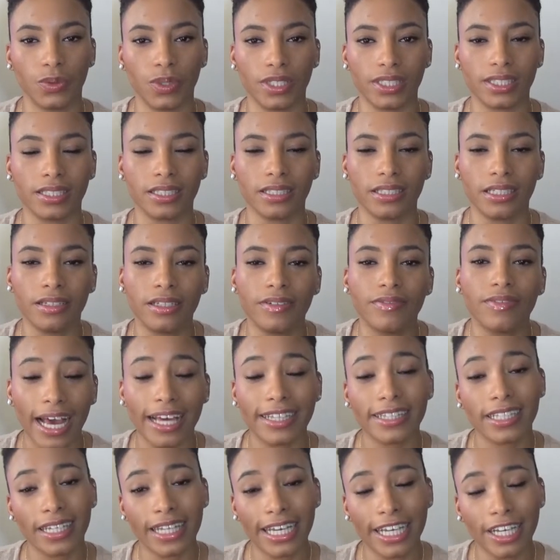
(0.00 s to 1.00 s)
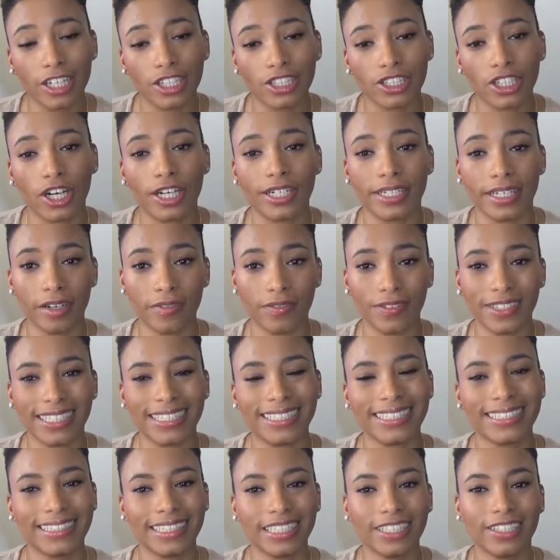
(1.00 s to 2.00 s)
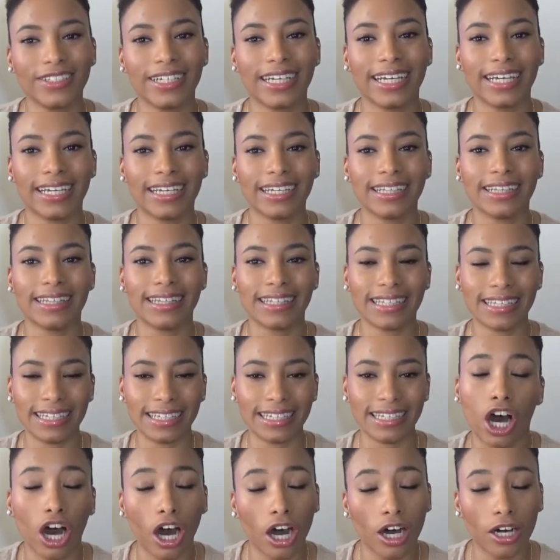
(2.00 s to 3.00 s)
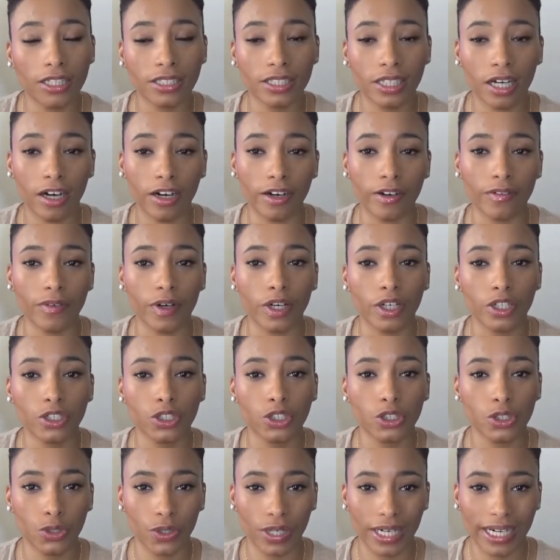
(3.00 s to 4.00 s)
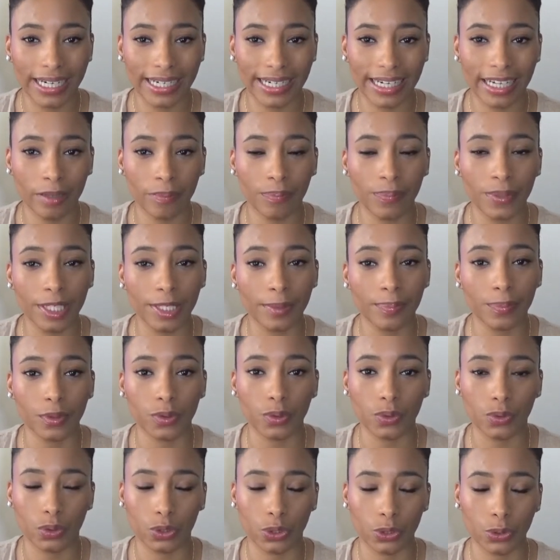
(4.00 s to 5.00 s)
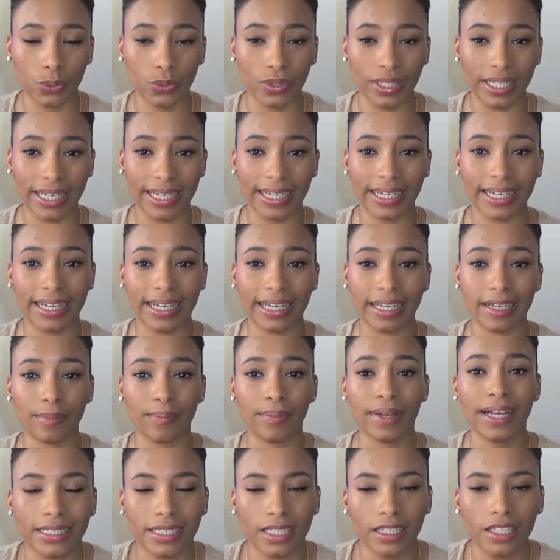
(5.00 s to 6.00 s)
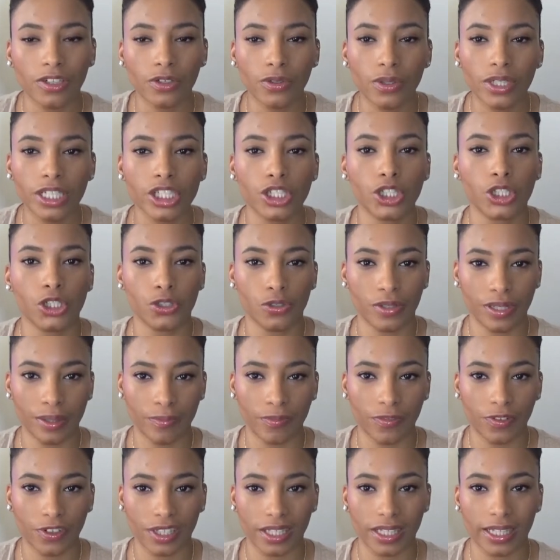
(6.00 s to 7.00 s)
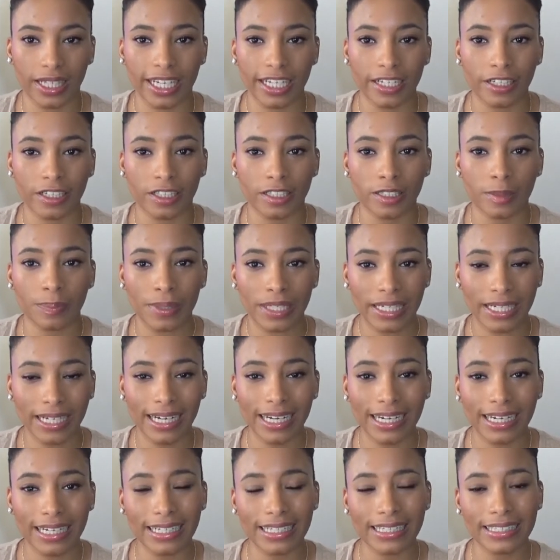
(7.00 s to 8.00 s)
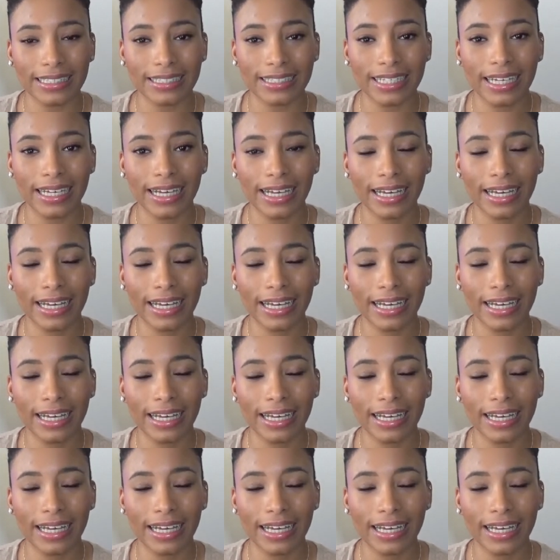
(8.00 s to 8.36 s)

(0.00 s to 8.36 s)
wants to leave, and the Lakers are definitely still in the talks of trading people to get him. It's a little extreme for the Lakers because